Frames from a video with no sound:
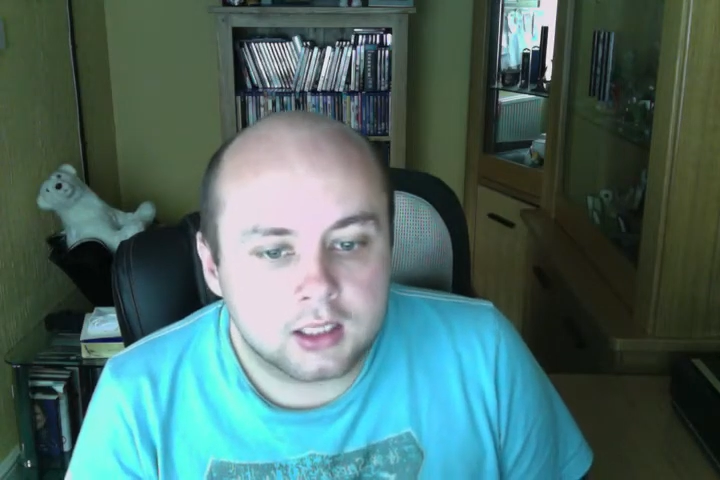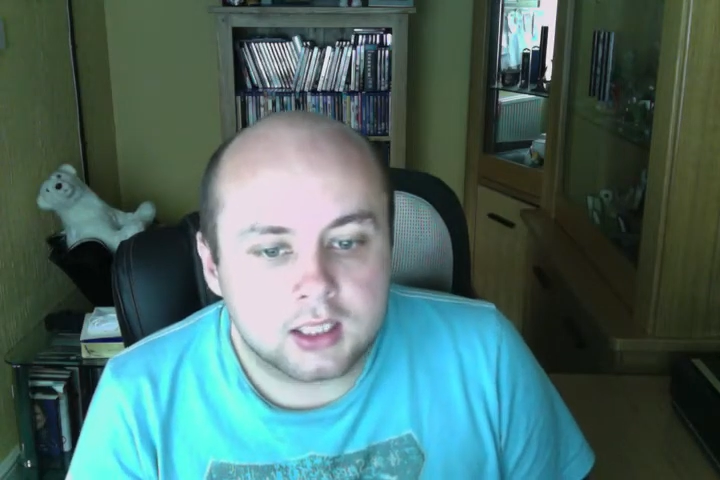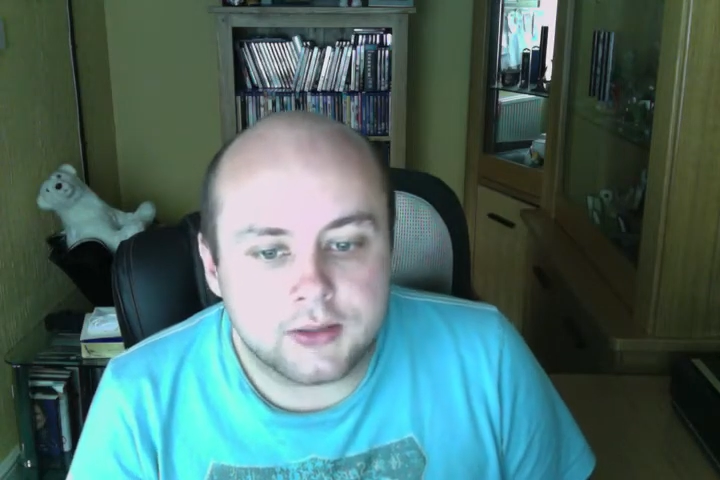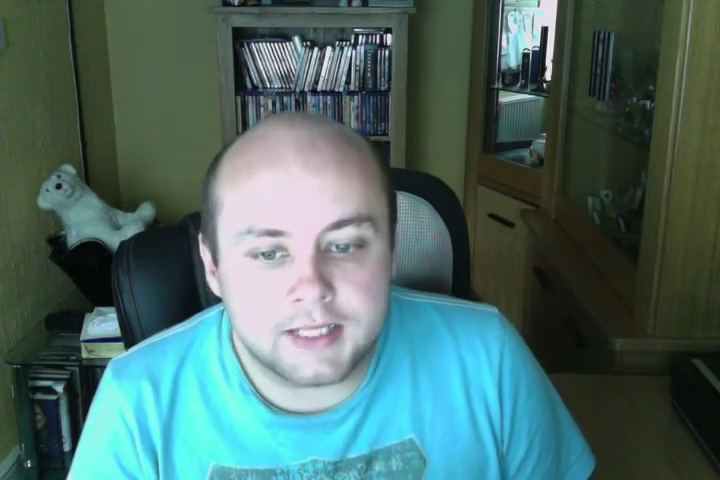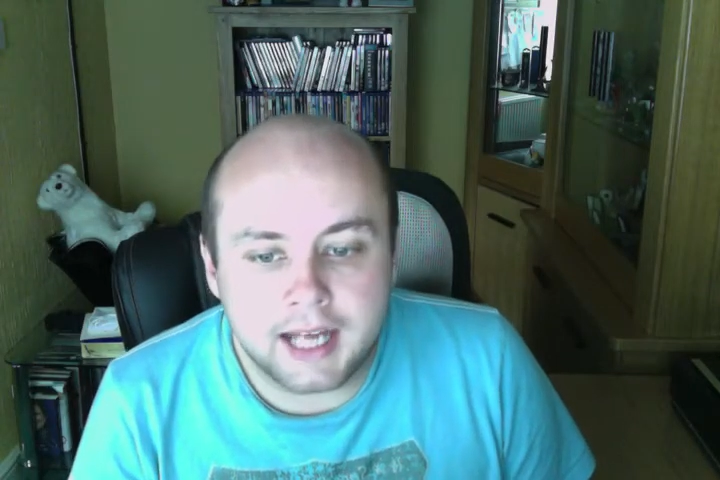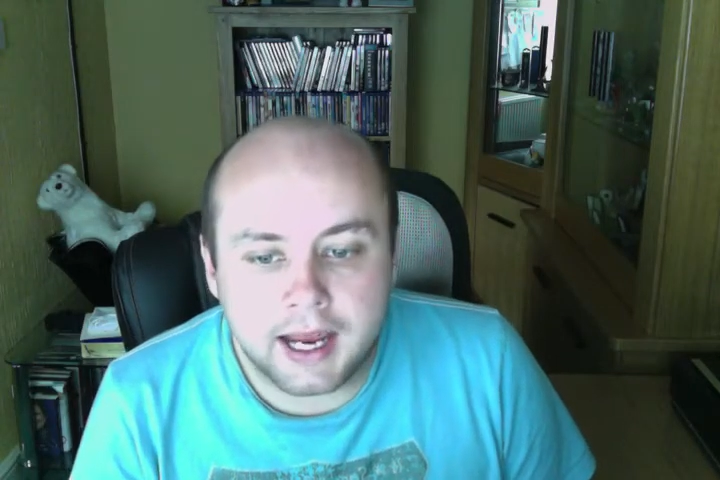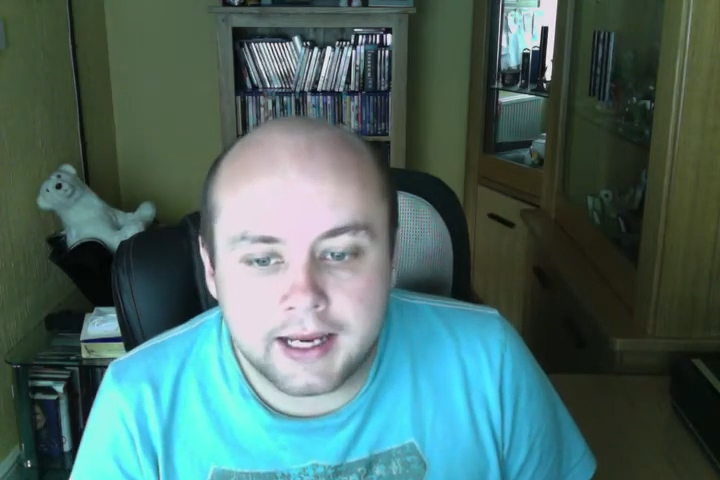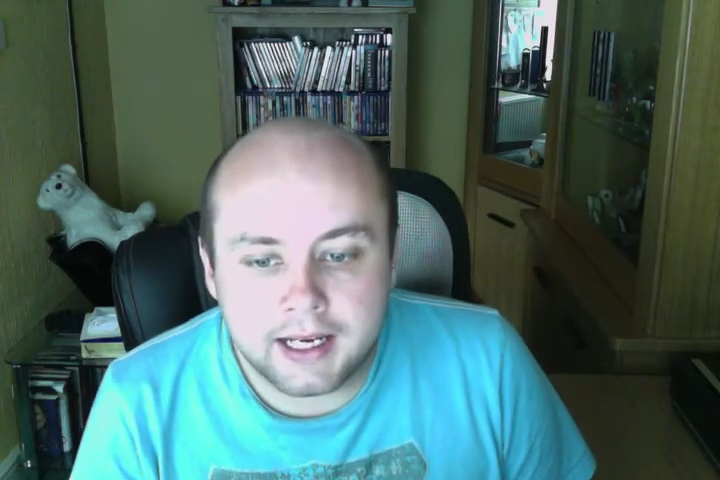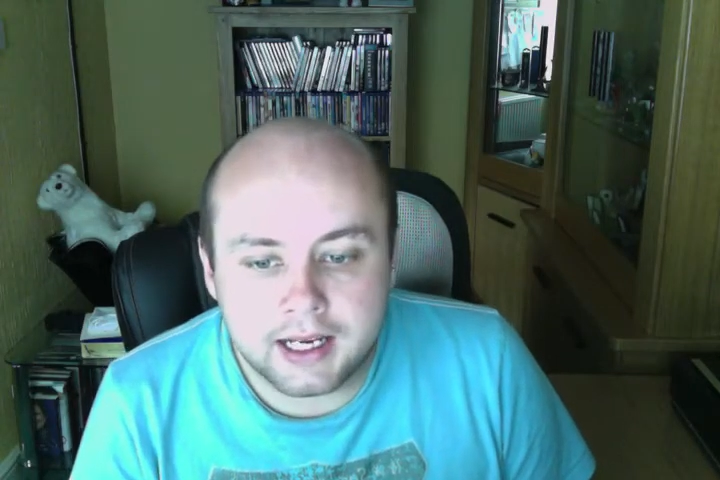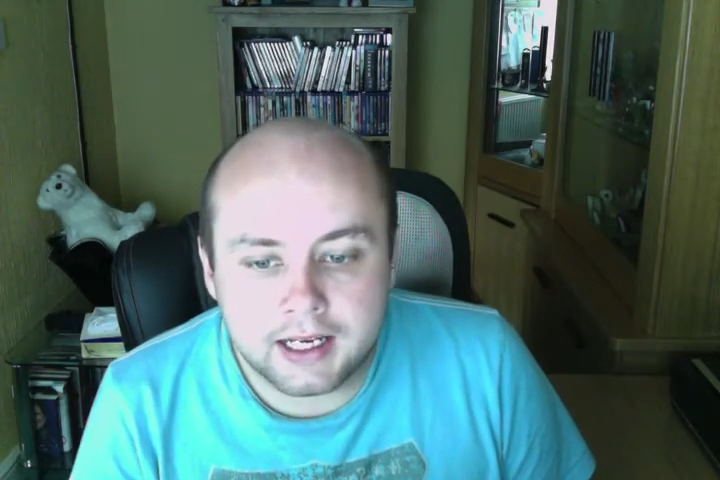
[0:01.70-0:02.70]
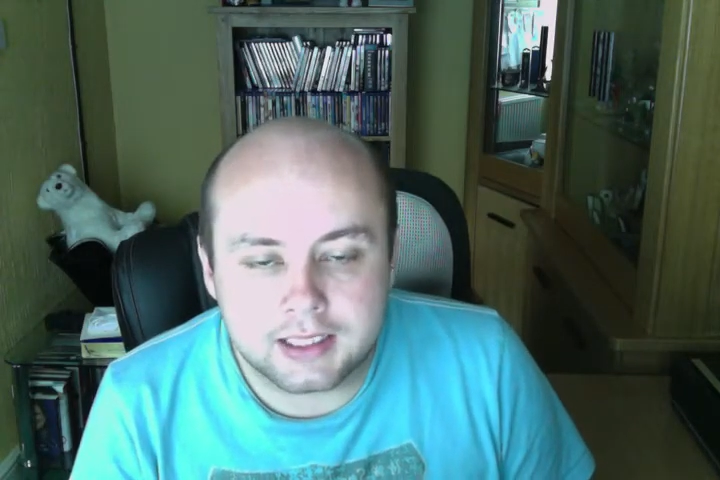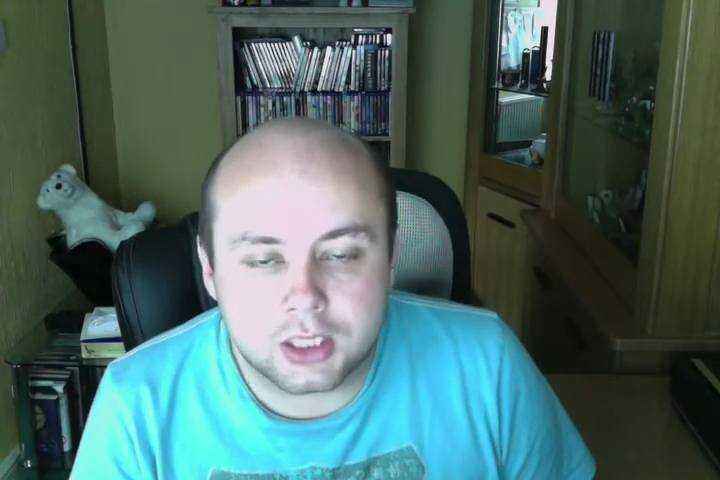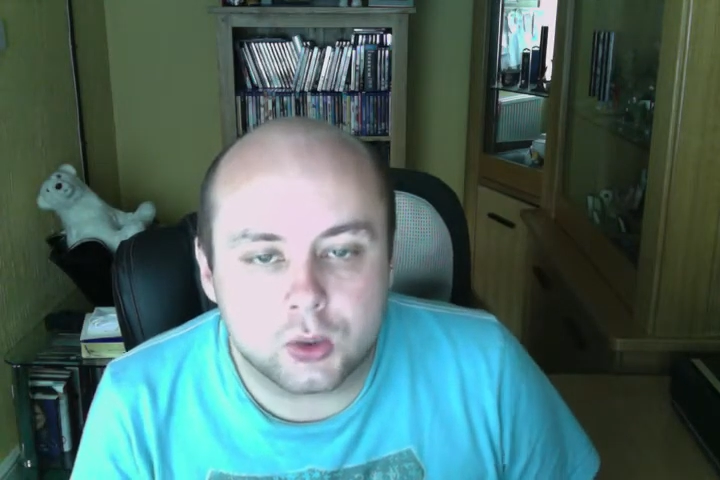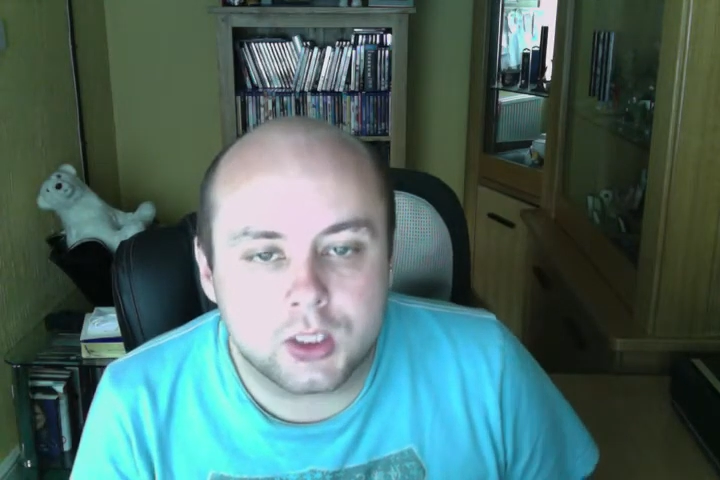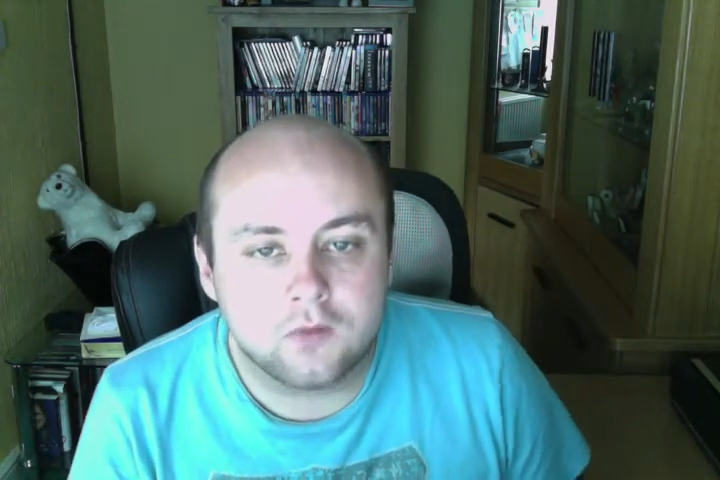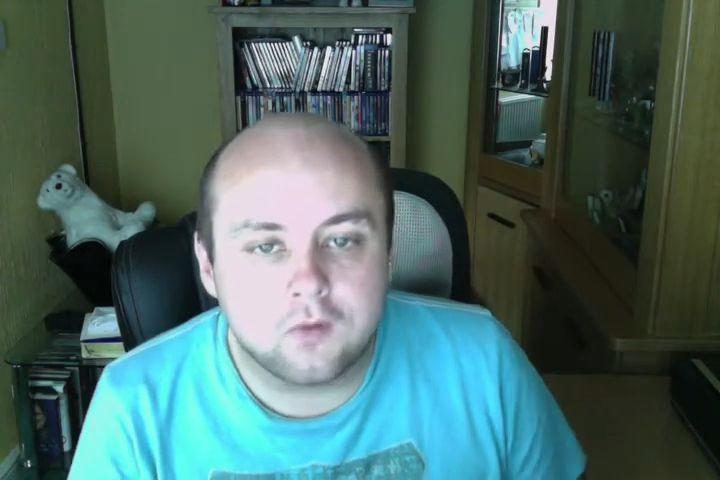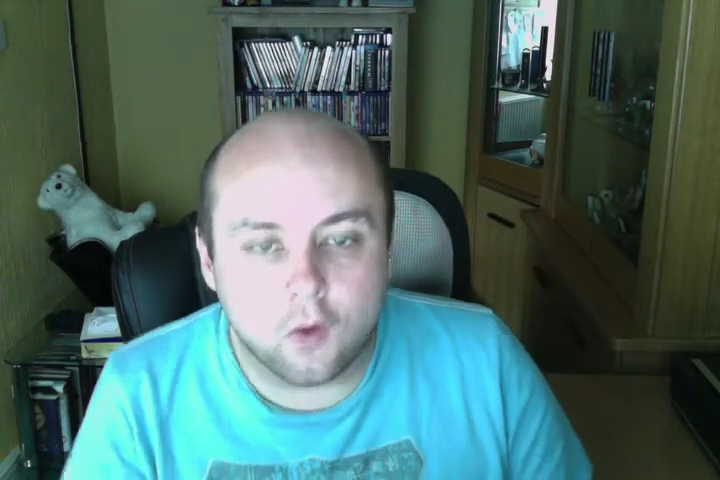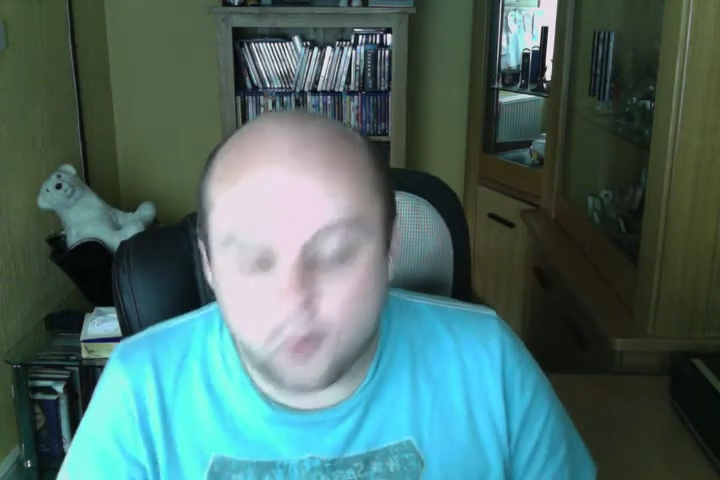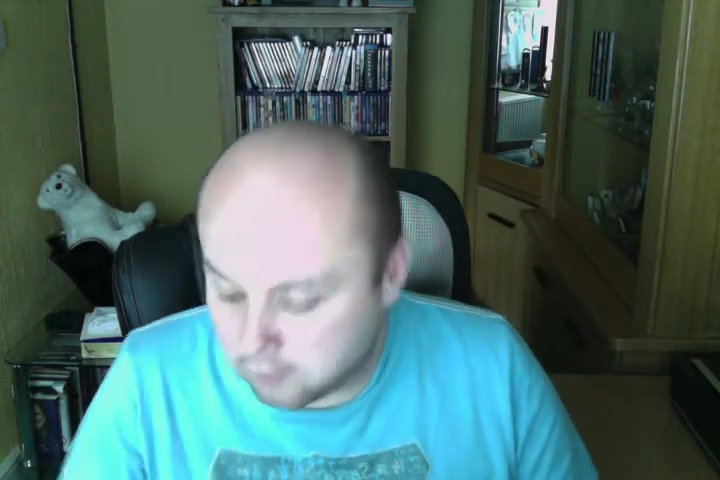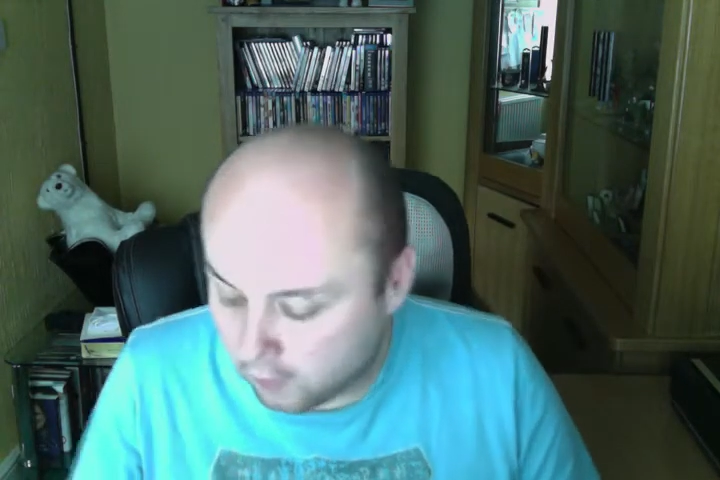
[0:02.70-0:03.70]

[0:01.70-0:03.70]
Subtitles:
So today is the 24th